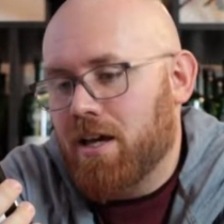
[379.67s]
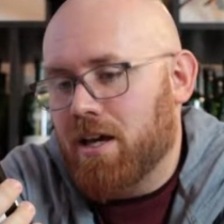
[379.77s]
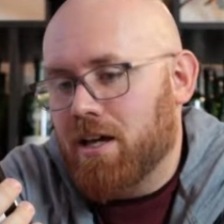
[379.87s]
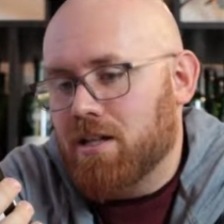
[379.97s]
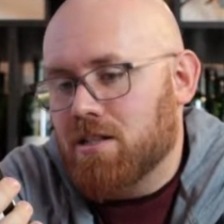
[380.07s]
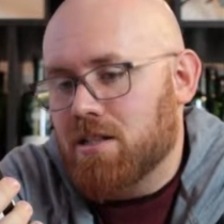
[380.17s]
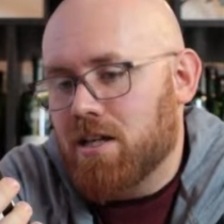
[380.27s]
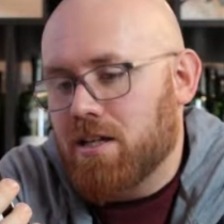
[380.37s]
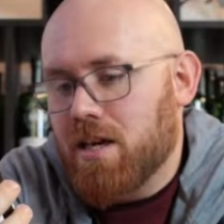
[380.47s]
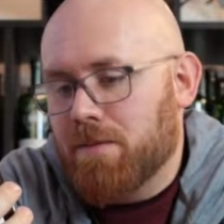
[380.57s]
And
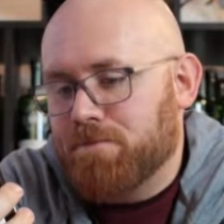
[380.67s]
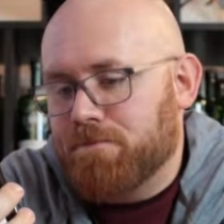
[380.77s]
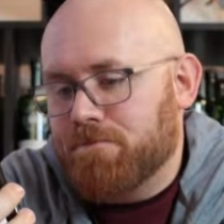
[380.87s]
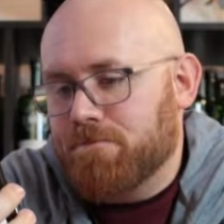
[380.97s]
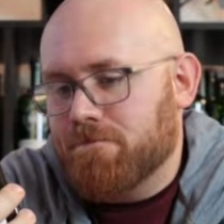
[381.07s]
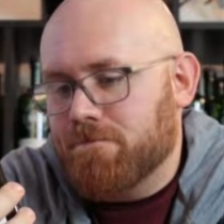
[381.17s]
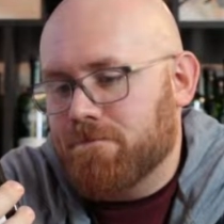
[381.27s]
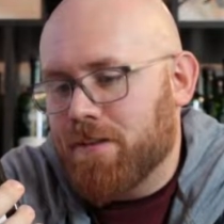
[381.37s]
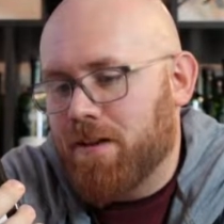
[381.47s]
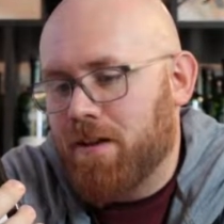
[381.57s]
yeah,
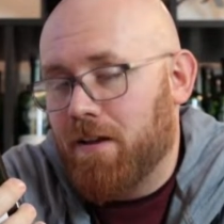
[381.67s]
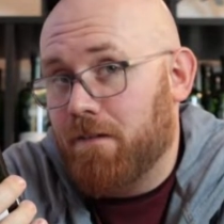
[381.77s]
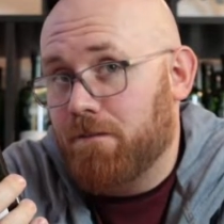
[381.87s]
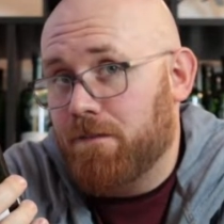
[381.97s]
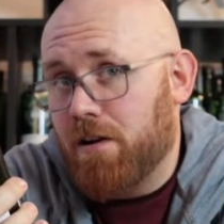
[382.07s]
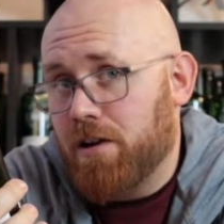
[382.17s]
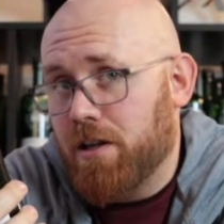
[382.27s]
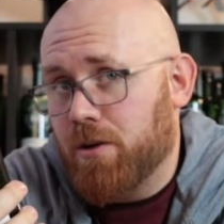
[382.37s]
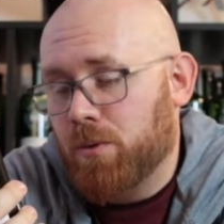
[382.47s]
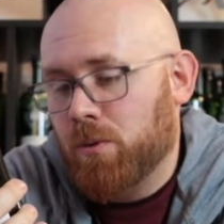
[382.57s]
very
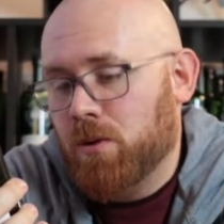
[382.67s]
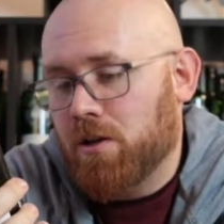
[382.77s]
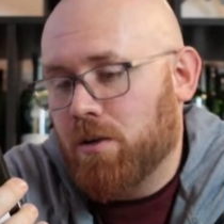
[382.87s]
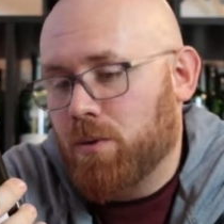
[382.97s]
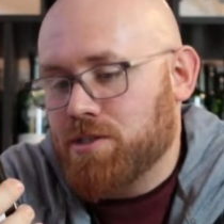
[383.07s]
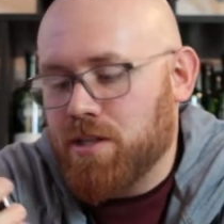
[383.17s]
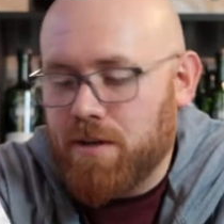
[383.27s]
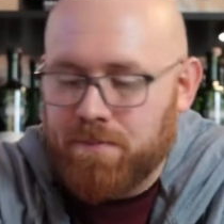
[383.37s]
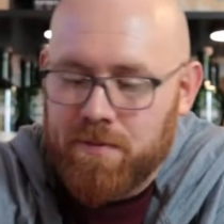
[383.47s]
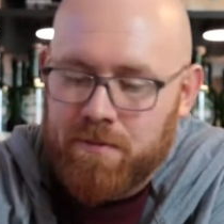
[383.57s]
cool looking whiskey.